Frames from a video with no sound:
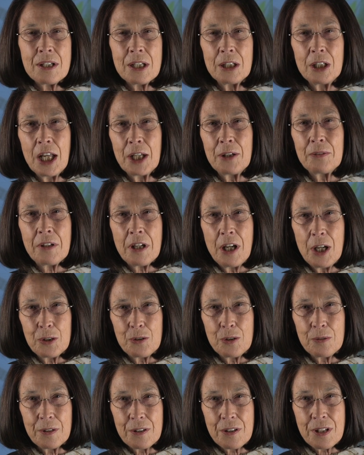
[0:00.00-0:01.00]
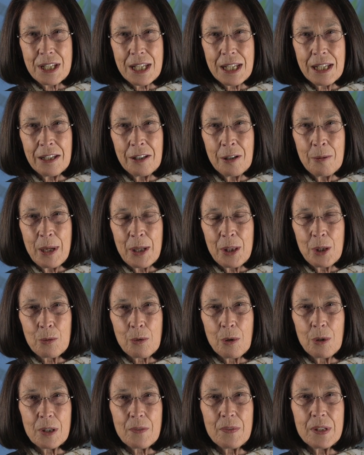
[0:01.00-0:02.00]
is a lot of controversy about the
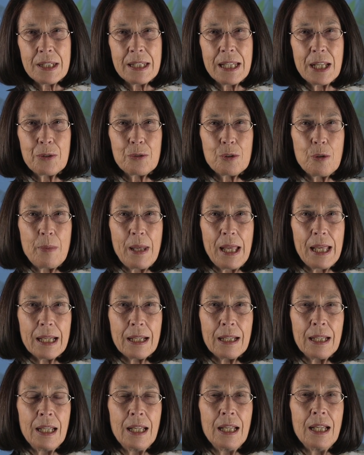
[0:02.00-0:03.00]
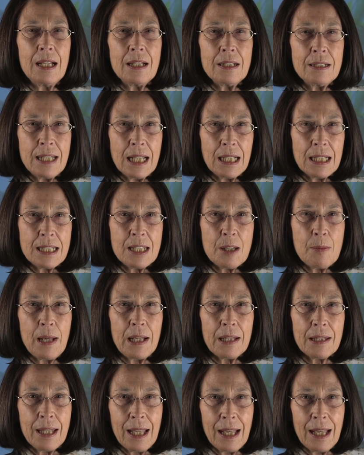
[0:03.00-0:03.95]
role of the central bank. Tell us about